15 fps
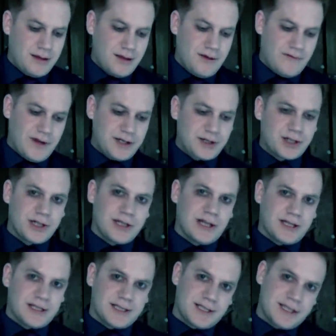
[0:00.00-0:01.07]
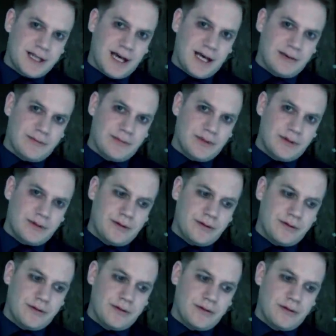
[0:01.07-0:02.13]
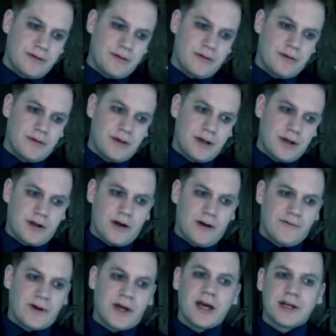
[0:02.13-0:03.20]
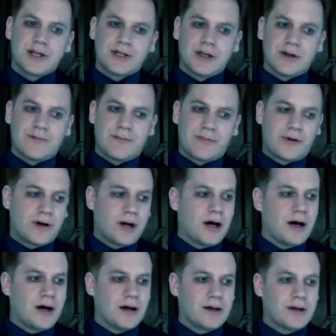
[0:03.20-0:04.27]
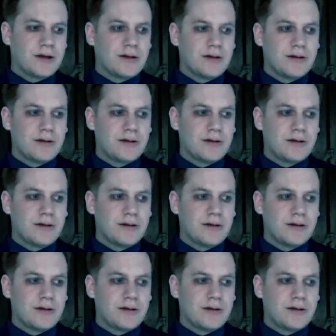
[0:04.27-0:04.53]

Eventually they snapped. In a convocation in Prague,